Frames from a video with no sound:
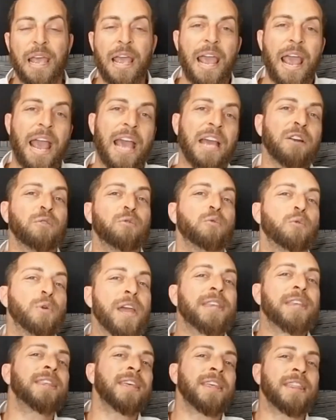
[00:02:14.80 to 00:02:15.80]
And
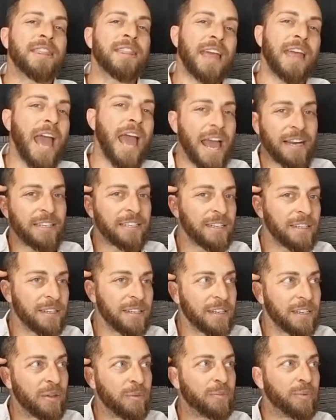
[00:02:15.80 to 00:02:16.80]
with that
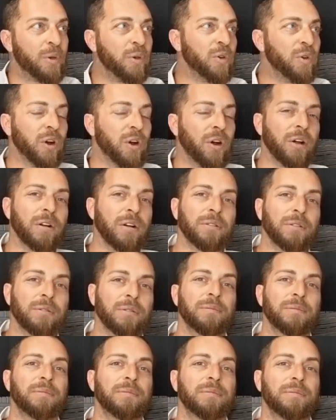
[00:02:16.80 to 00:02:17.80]
computer,
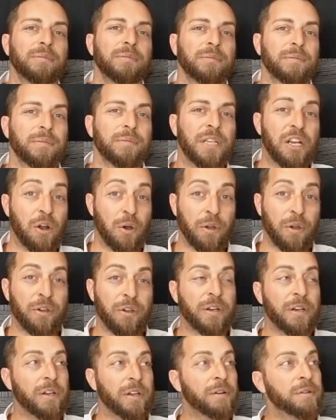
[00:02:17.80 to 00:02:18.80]
you know what you
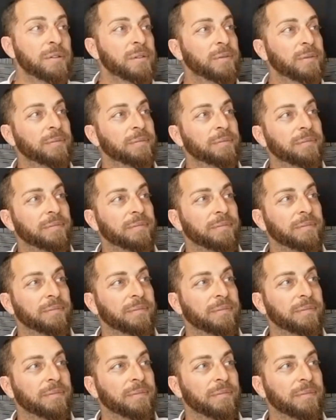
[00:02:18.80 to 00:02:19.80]
can do?
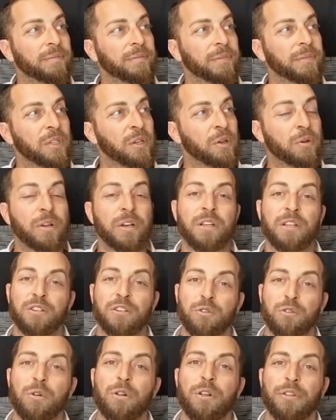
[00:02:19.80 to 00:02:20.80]
You can
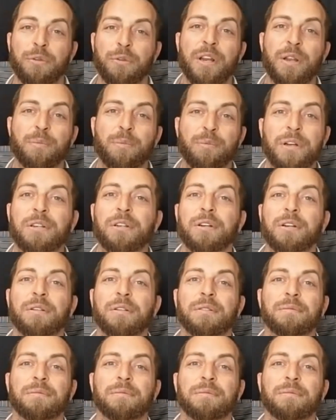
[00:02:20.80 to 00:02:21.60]
control a 3D printer.